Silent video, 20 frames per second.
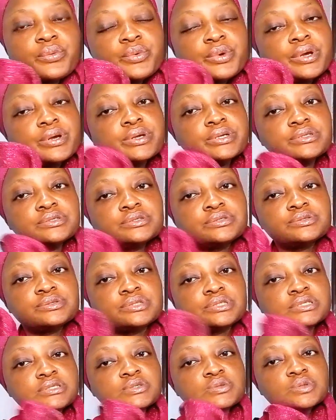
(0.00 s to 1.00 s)
We're going to do
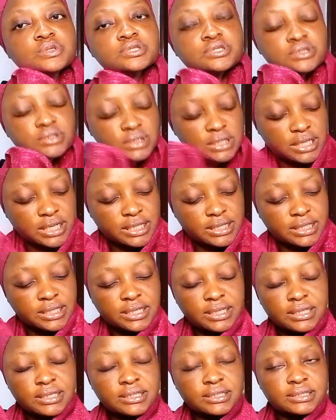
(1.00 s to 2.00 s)
this one too, like
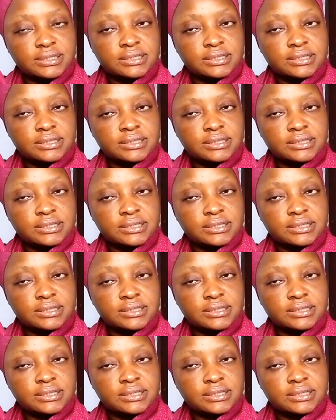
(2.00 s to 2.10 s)
that.